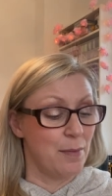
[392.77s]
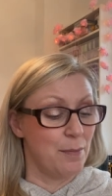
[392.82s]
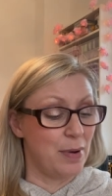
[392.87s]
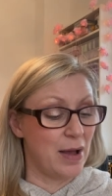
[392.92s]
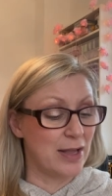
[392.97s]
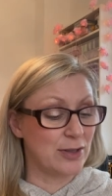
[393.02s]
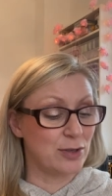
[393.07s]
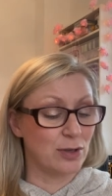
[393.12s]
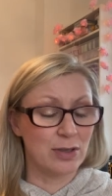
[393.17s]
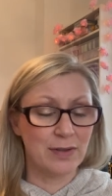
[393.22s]

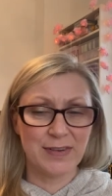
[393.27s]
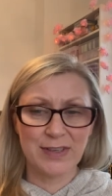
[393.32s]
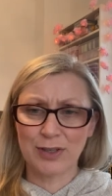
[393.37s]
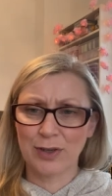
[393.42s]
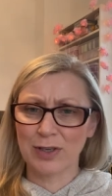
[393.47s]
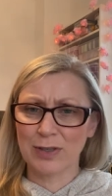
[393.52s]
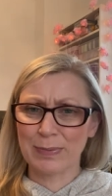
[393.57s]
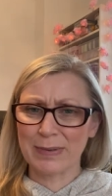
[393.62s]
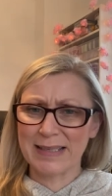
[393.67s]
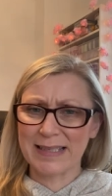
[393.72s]
But I don't know if it's
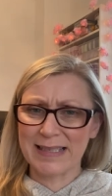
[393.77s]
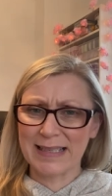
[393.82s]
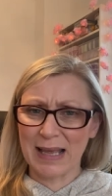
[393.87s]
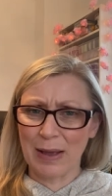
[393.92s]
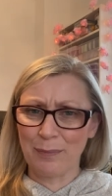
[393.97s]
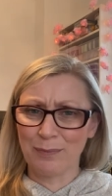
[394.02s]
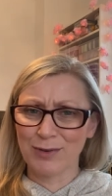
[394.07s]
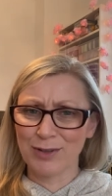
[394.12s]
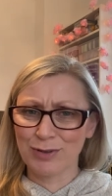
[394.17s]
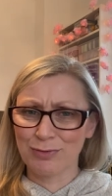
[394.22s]
because my
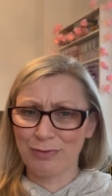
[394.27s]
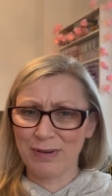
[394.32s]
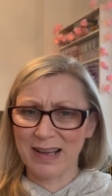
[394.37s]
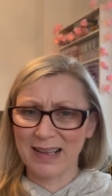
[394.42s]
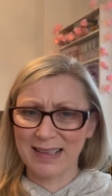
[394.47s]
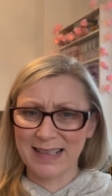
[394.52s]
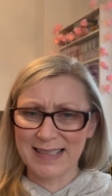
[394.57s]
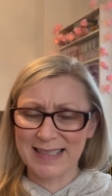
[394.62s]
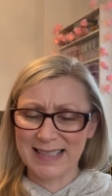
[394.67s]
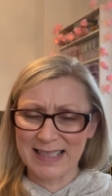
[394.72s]
skin was
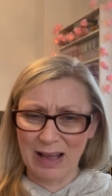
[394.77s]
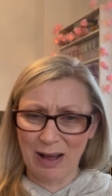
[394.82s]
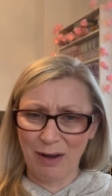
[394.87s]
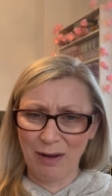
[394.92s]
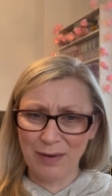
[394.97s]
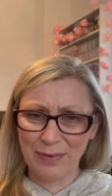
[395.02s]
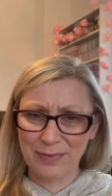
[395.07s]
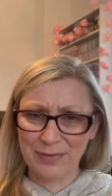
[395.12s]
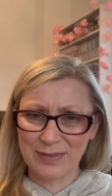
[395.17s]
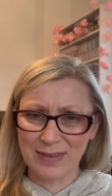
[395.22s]
really
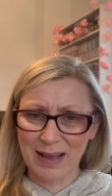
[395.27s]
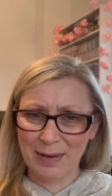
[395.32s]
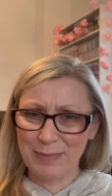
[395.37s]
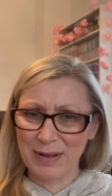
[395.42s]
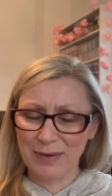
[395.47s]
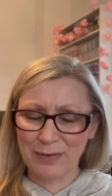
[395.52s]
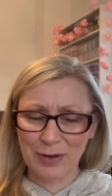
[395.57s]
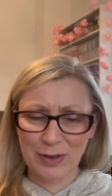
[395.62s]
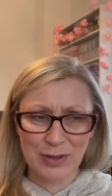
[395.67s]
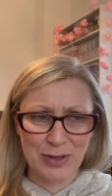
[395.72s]
soft. I
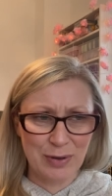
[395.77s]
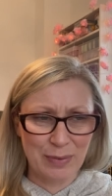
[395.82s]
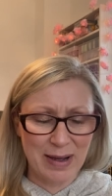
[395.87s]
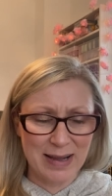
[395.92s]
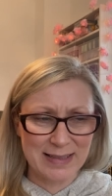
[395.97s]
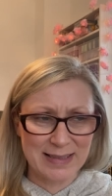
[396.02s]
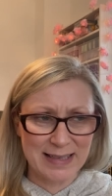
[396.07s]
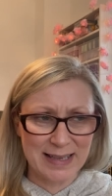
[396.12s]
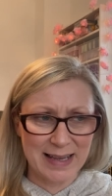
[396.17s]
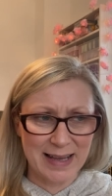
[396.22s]
mean, I've got no
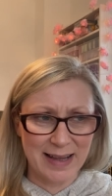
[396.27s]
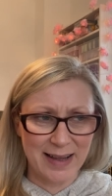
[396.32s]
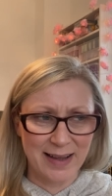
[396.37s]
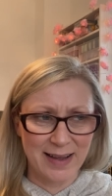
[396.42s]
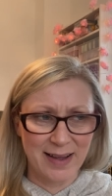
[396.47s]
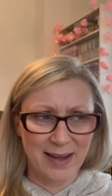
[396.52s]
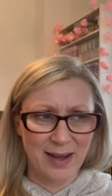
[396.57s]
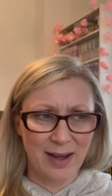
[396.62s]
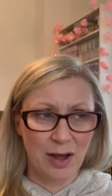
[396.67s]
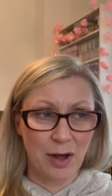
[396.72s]
idea.
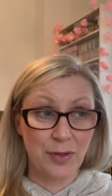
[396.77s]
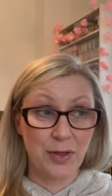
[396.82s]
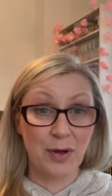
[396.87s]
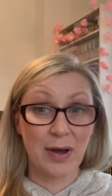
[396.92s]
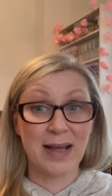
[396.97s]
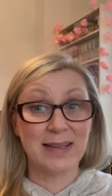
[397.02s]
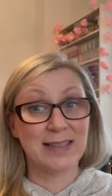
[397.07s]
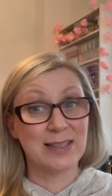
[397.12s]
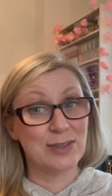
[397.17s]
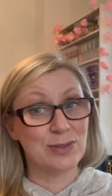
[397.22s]
Although
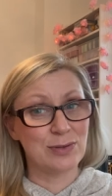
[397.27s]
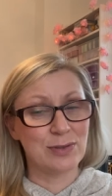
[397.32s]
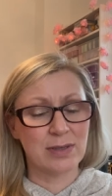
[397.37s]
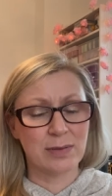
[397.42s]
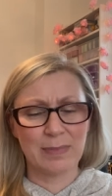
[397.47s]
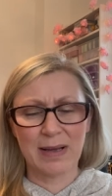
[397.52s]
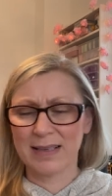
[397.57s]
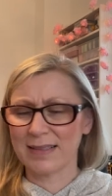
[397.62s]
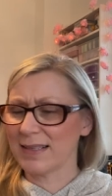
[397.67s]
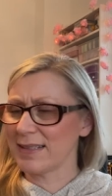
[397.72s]
I did do
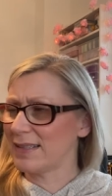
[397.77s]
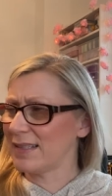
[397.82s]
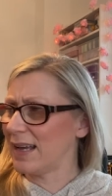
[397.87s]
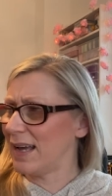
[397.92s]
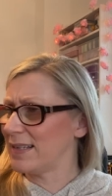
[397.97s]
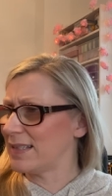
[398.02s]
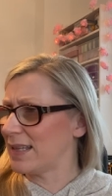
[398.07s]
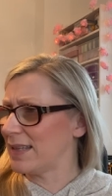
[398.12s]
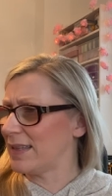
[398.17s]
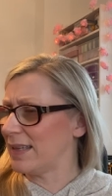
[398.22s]
some
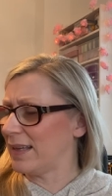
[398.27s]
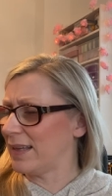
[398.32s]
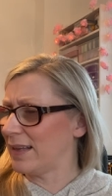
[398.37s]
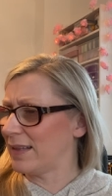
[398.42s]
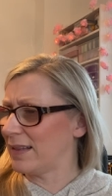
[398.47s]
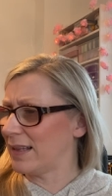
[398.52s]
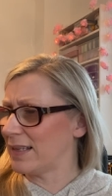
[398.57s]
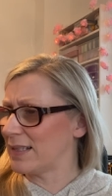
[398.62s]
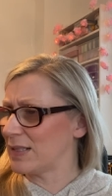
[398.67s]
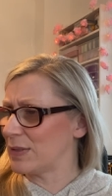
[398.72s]
exercise, I
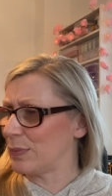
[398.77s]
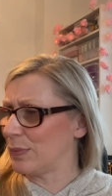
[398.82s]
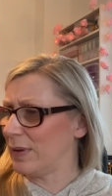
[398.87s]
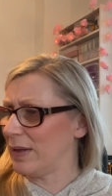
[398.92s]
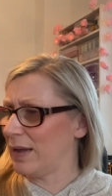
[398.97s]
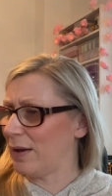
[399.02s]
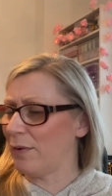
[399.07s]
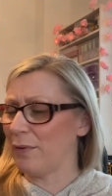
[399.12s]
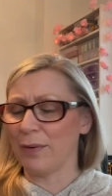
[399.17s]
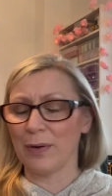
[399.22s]
think, last
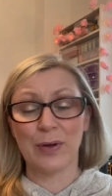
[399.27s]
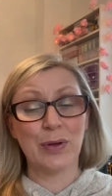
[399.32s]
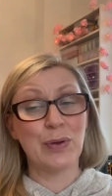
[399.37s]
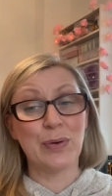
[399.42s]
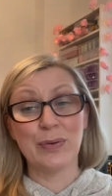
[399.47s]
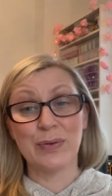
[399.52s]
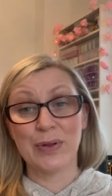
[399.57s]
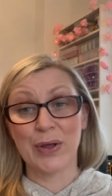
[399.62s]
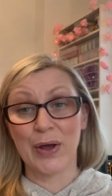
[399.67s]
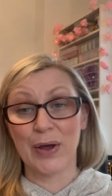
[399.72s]
week. Oh,
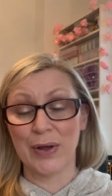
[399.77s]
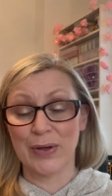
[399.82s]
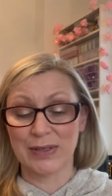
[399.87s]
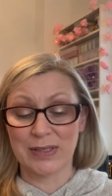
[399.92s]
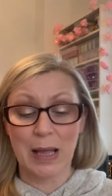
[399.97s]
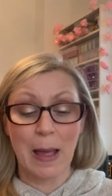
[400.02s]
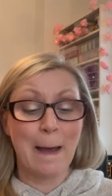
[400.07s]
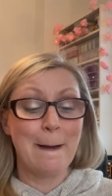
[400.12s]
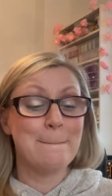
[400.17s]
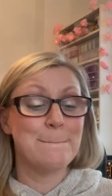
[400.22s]
who
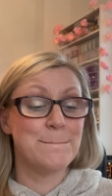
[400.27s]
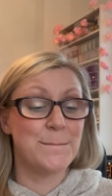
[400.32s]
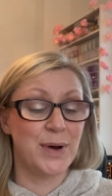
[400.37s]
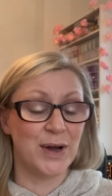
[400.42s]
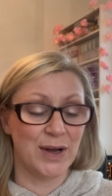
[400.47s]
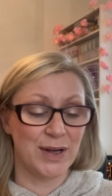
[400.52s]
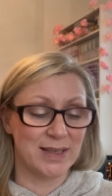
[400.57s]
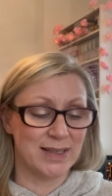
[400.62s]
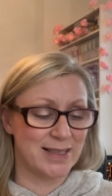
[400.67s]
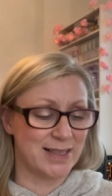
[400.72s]
knows?
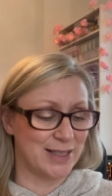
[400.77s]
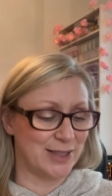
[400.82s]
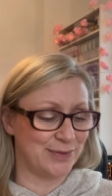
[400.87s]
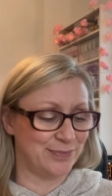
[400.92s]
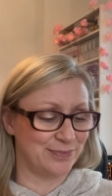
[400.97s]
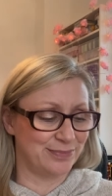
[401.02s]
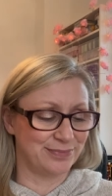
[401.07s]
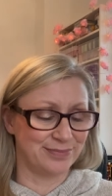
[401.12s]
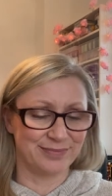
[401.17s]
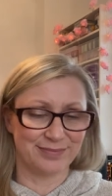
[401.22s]
But
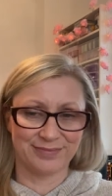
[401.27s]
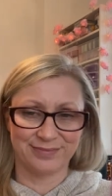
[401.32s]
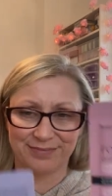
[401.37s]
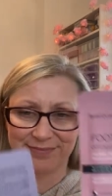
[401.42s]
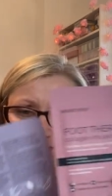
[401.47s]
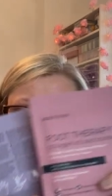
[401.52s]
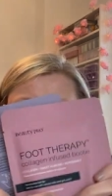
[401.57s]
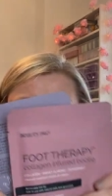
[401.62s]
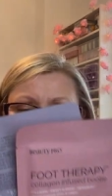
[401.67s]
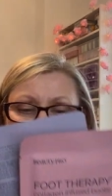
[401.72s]

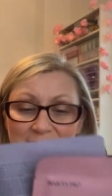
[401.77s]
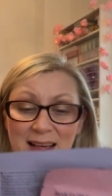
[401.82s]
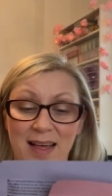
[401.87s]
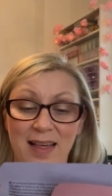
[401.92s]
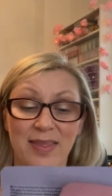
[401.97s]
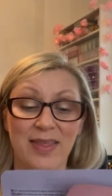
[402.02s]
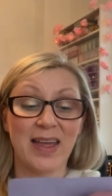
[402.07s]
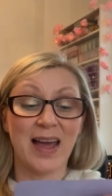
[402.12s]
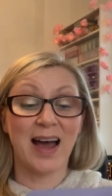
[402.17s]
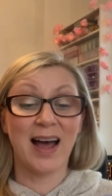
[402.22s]

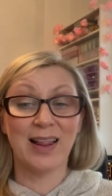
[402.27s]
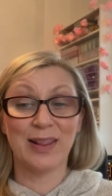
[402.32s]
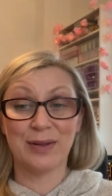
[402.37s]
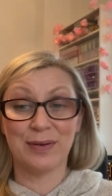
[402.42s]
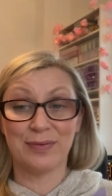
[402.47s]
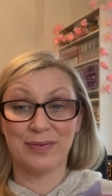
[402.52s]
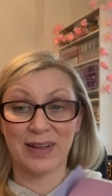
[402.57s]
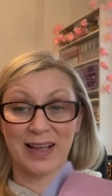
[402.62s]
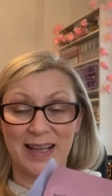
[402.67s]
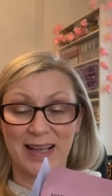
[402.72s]
they are
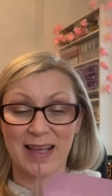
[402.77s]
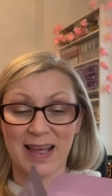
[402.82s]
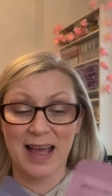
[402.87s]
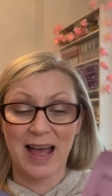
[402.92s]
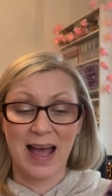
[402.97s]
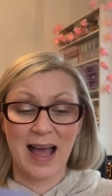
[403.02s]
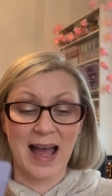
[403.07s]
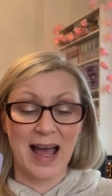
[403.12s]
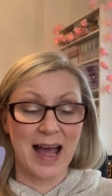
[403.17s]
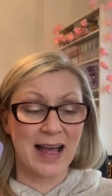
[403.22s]
lovely.
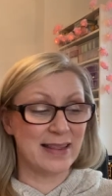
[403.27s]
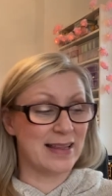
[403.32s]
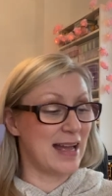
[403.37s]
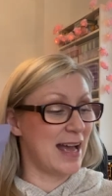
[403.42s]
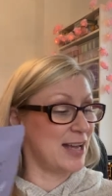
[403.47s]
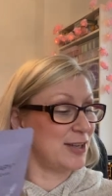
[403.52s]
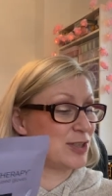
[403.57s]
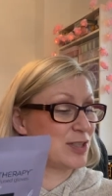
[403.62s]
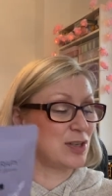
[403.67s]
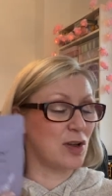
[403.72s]
And
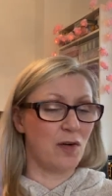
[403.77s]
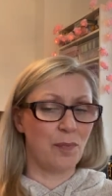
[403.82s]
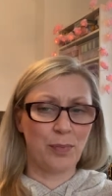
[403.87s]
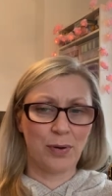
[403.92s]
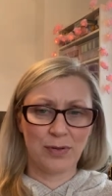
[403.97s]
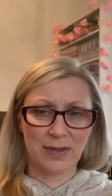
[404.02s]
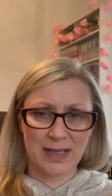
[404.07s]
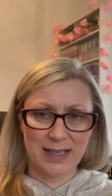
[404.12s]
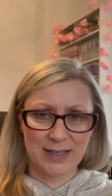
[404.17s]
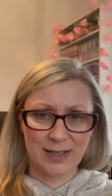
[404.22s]
I just sort of
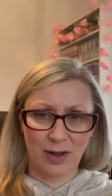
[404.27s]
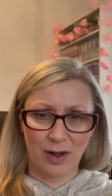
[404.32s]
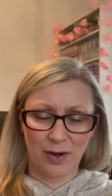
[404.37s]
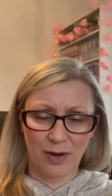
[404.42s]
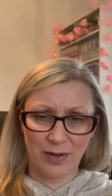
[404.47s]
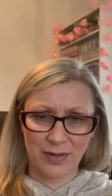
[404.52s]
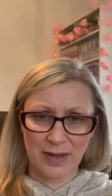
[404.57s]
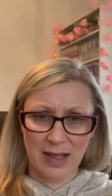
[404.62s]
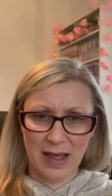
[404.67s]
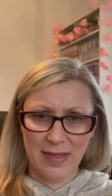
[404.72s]
put these
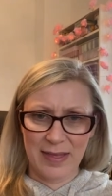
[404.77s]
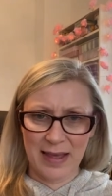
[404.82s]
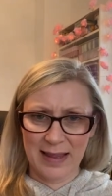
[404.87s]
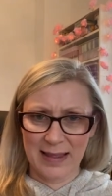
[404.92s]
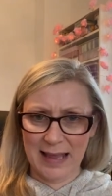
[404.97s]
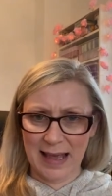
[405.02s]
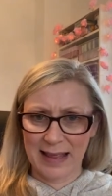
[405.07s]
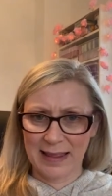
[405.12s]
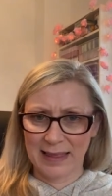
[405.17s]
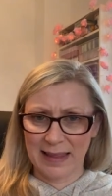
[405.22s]
on and then,
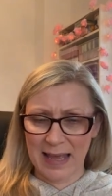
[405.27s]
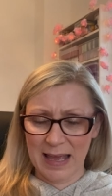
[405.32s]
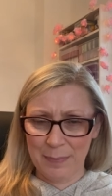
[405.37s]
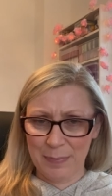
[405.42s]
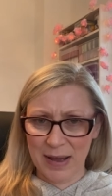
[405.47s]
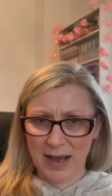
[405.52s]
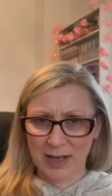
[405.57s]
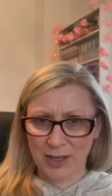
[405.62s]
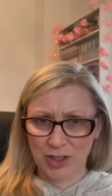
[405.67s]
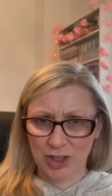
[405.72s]
like, lay
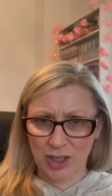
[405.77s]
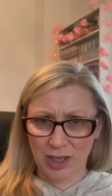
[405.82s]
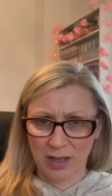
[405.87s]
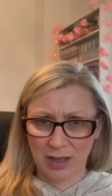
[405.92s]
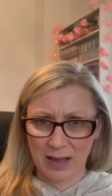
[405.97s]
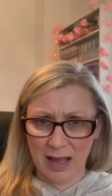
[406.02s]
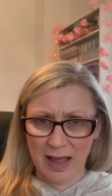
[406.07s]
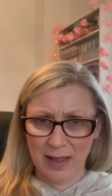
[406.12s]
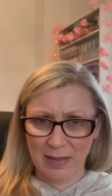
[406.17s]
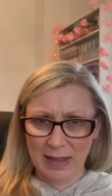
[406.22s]
back,
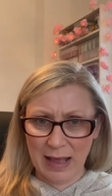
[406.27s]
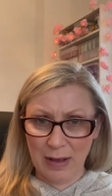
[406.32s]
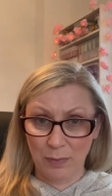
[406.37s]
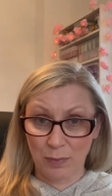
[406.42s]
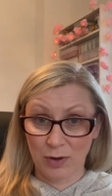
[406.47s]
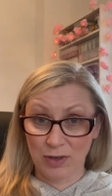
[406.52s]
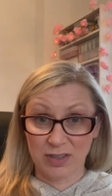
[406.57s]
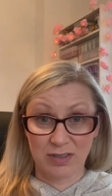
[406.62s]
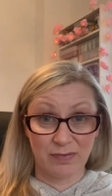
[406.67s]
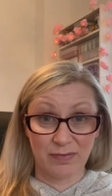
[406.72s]
chill, and, like,
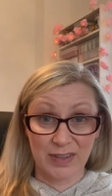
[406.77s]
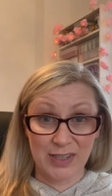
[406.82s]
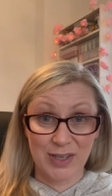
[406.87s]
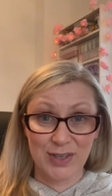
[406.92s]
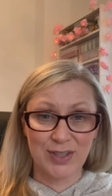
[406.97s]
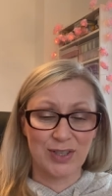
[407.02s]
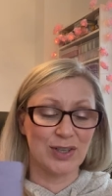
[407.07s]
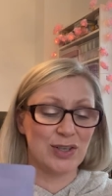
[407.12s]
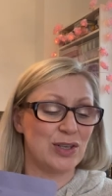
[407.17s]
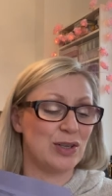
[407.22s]
watch some
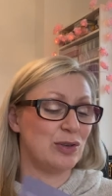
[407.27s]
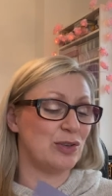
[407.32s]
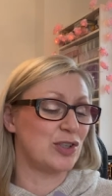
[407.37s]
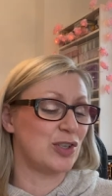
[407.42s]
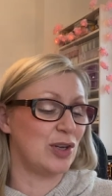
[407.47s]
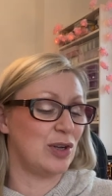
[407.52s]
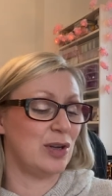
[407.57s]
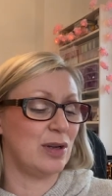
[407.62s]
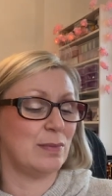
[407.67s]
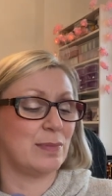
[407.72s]
videos on
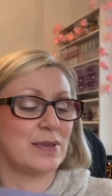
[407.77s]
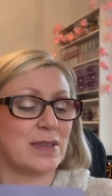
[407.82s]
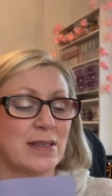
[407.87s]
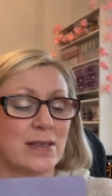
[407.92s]
YouTube.